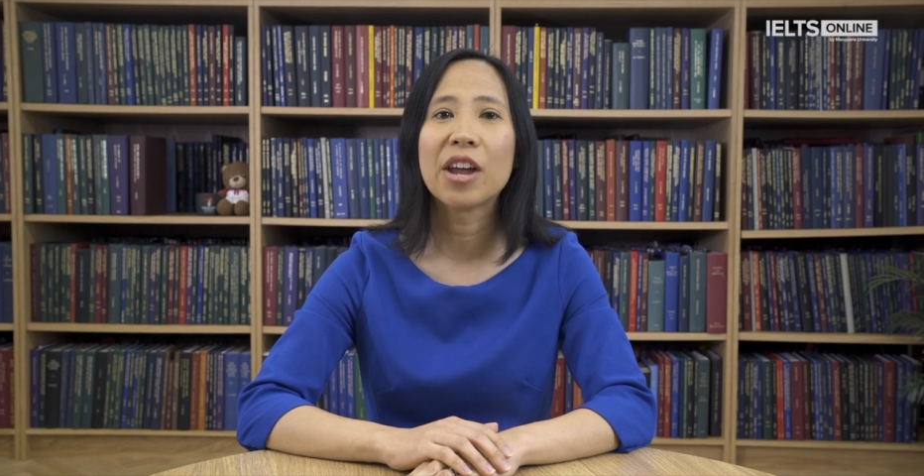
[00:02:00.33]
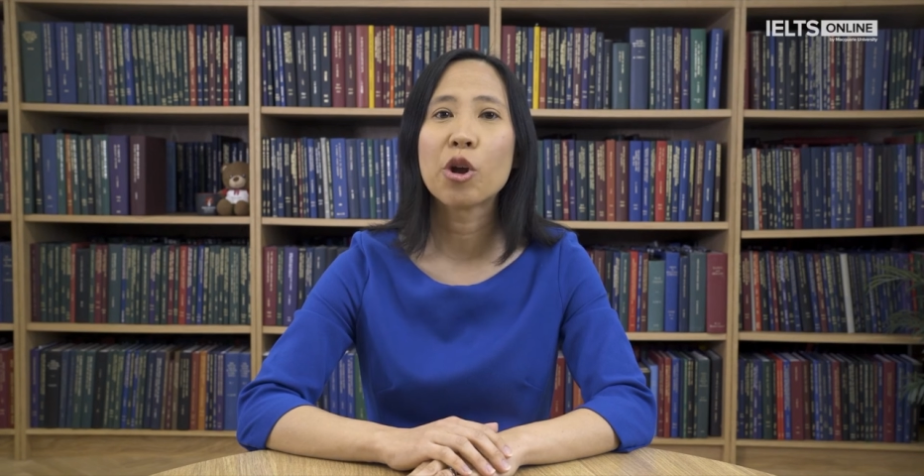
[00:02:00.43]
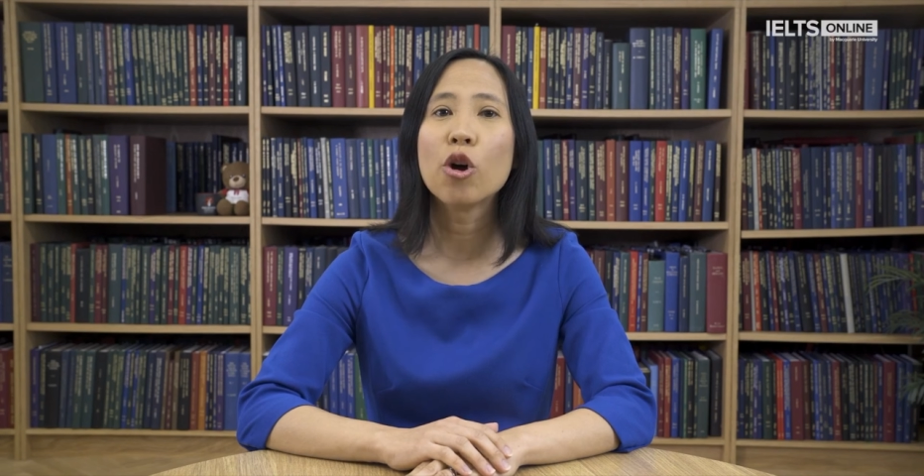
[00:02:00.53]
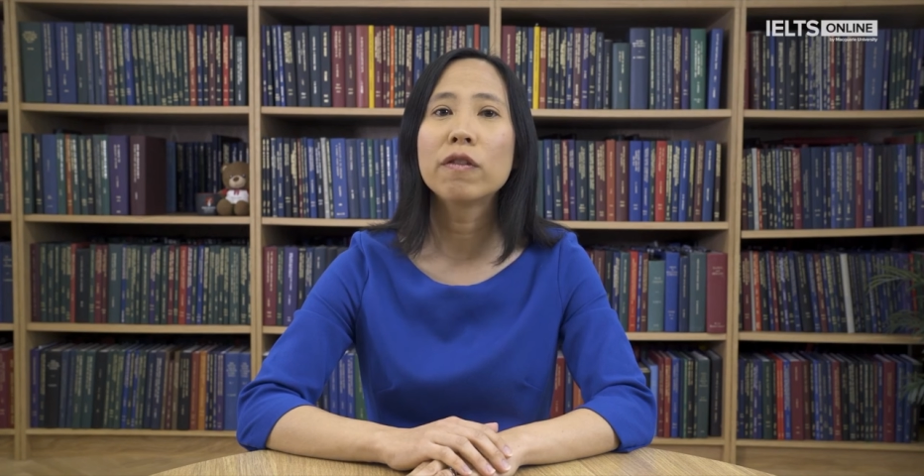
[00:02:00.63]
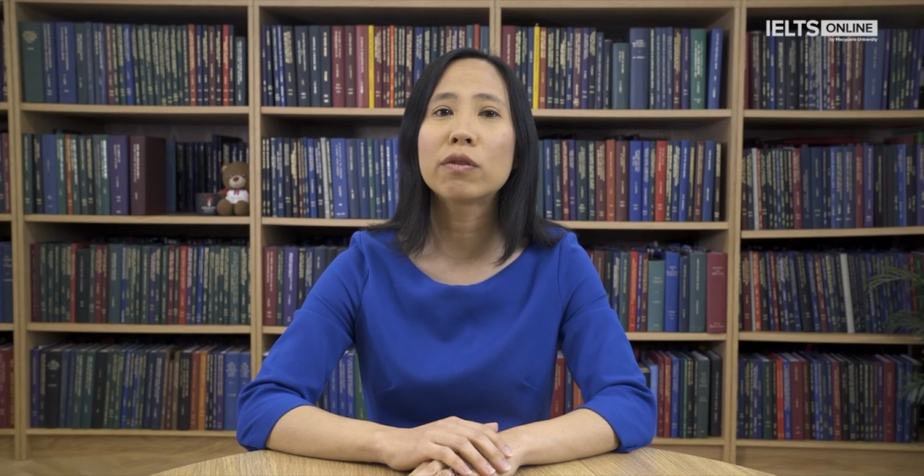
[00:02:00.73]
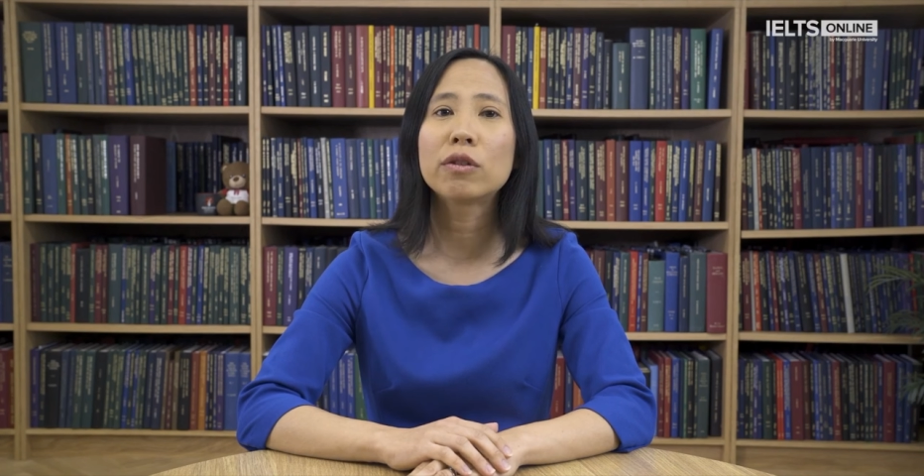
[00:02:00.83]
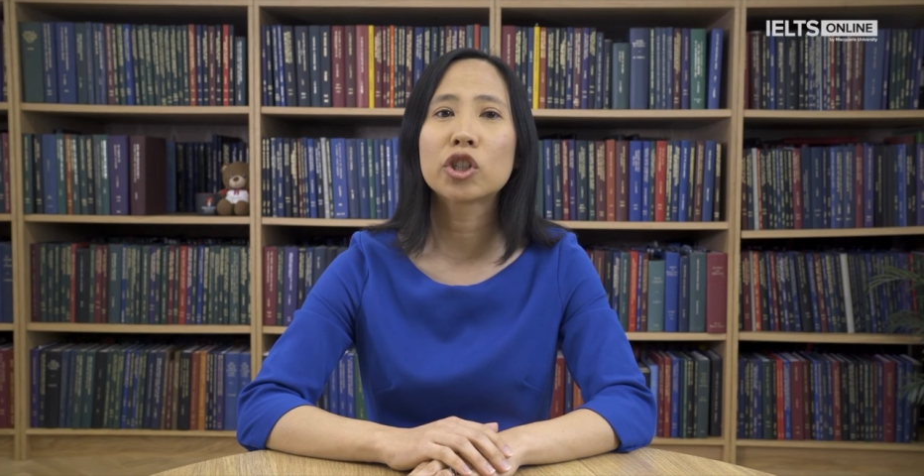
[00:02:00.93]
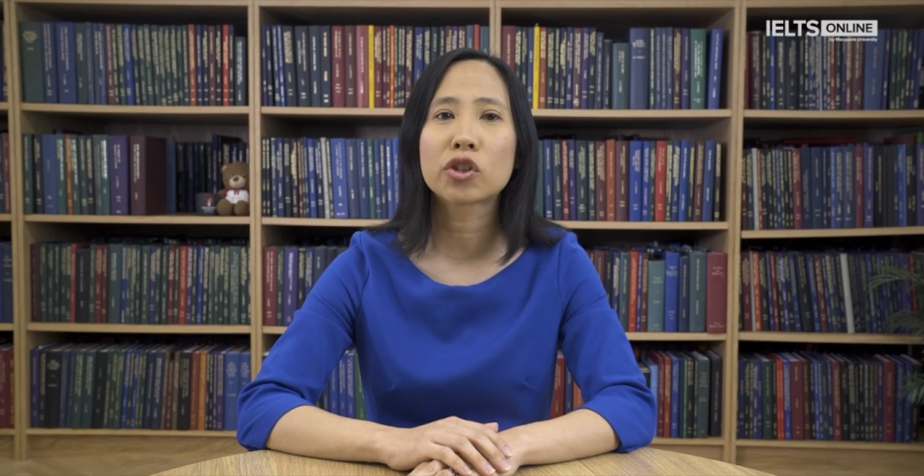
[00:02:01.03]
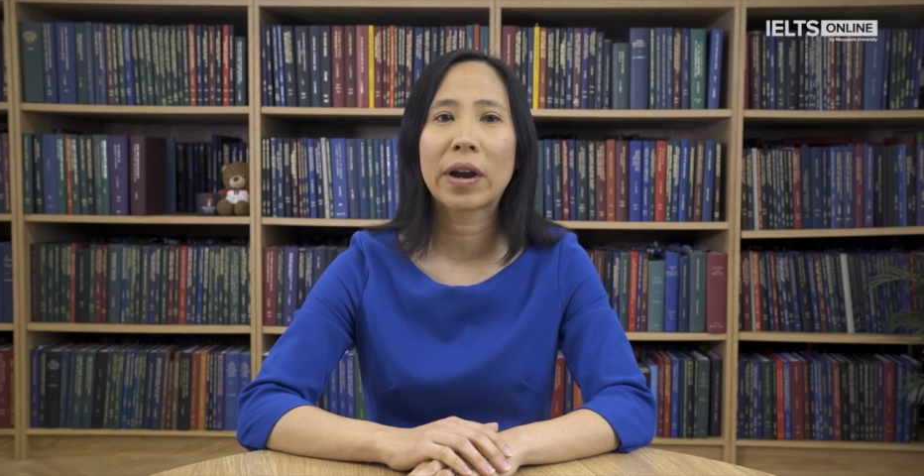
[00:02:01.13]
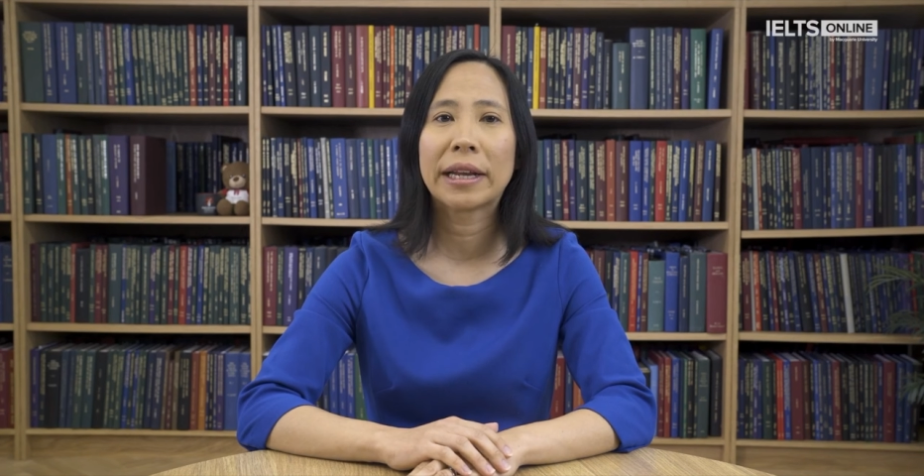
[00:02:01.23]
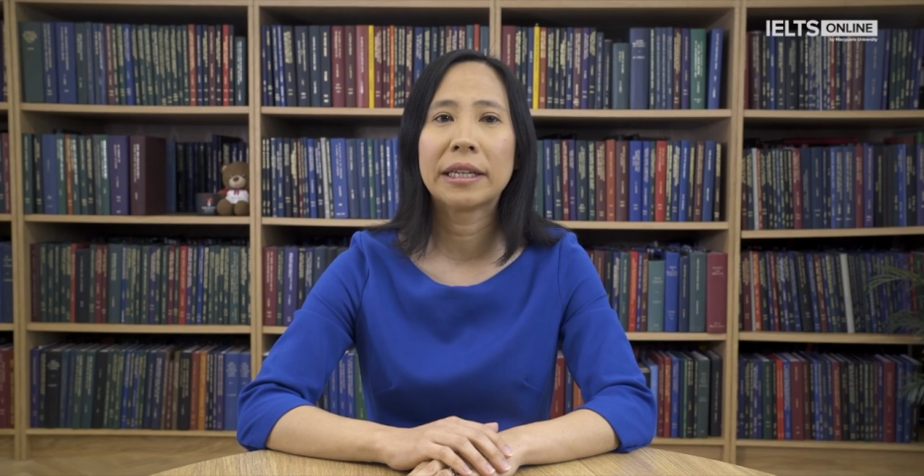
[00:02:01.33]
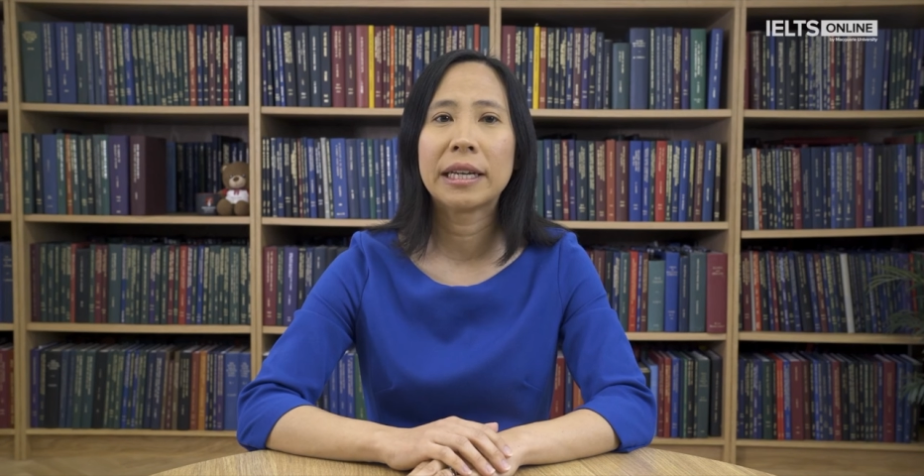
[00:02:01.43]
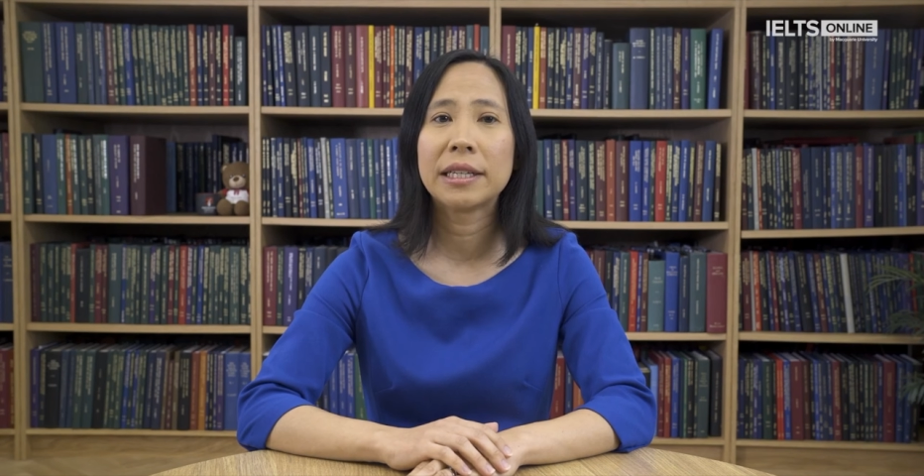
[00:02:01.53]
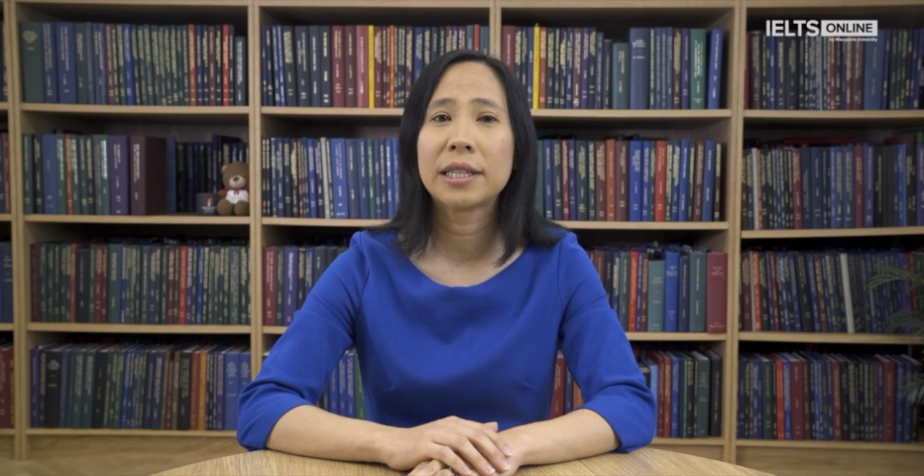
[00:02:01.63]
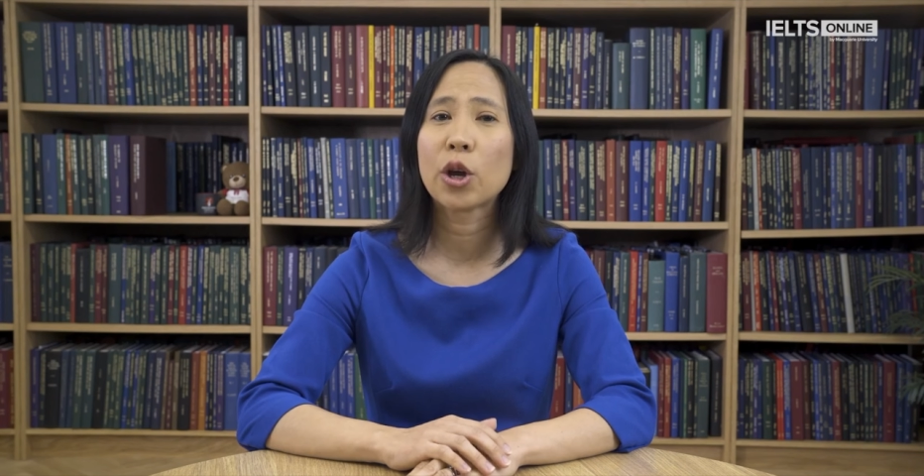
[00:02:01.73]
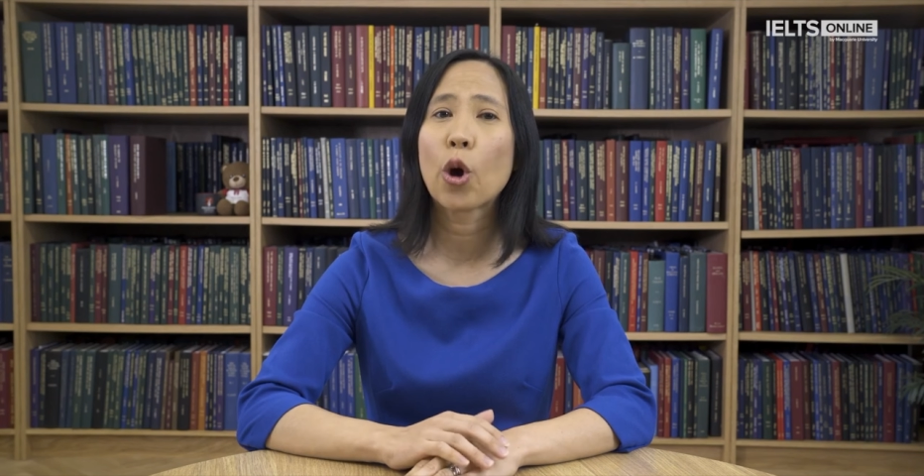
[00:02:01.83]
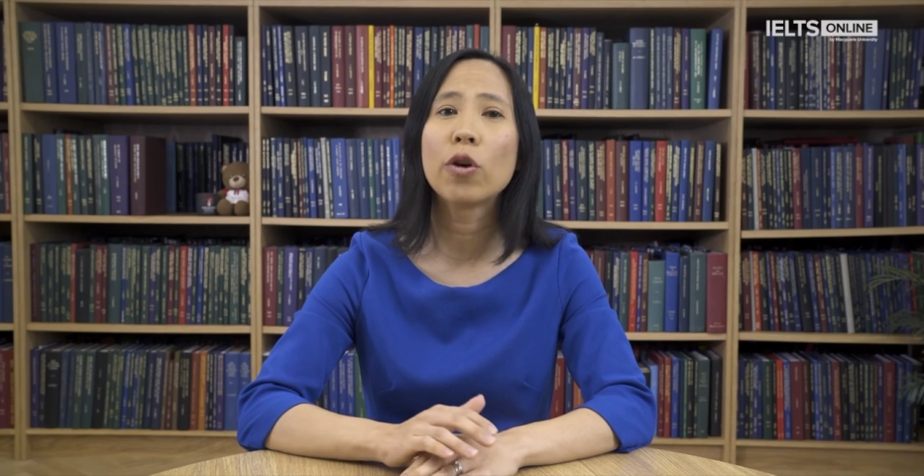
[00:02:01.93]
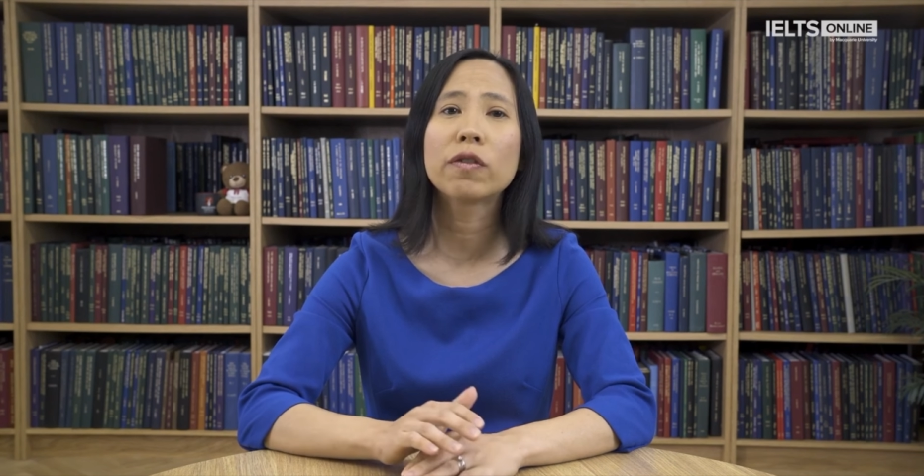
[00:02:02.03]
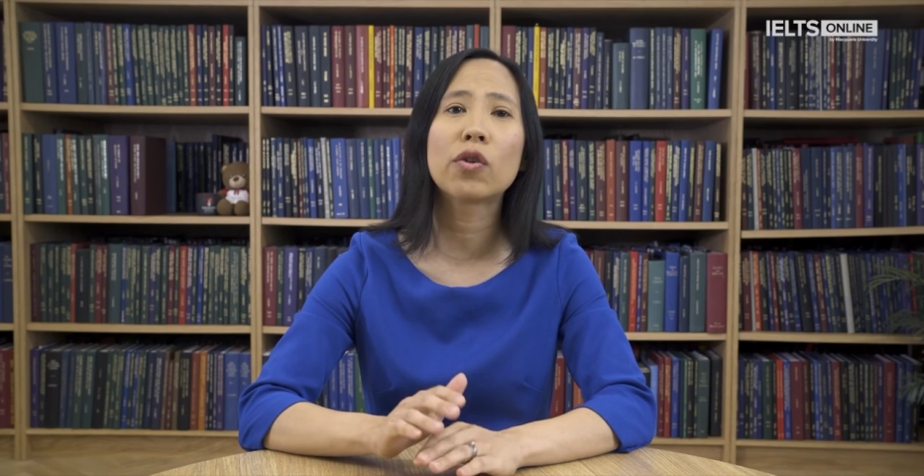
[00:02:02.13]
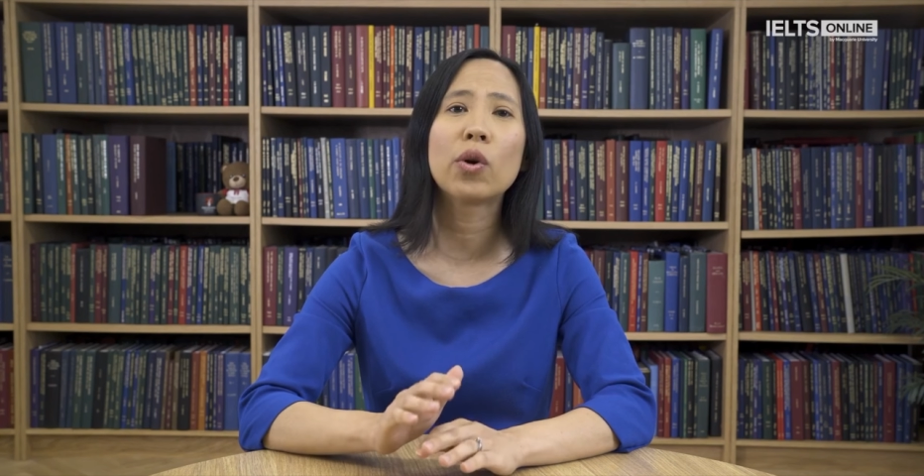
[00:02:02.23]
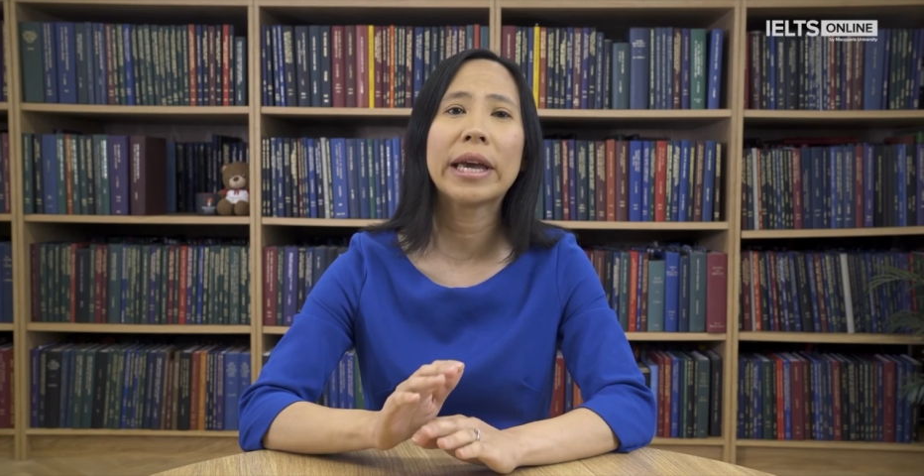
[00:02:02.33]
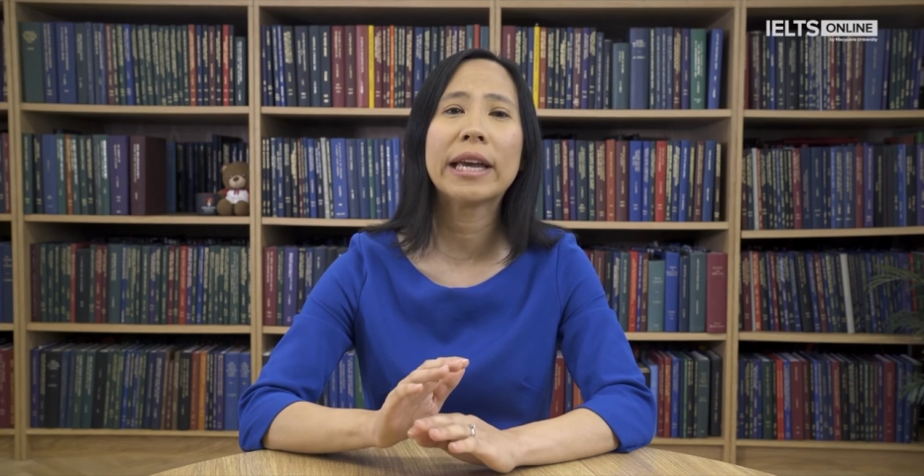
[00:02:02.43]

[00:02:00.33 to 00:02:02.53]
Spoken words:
An overall trend is the overall